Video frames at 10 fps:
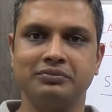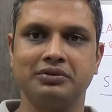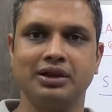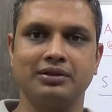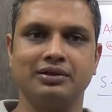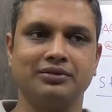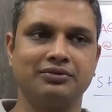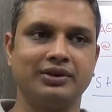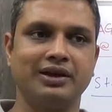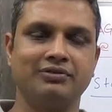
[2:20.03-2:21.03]
the
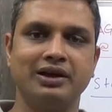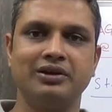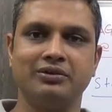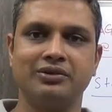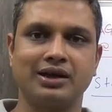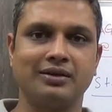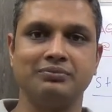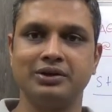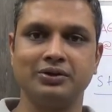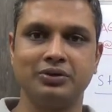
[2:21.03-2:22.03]
fair value of the
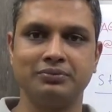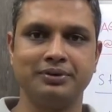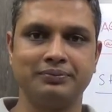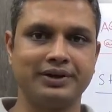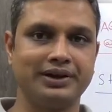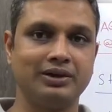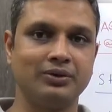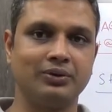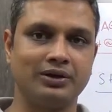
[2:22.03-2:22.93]
company could be pretty low.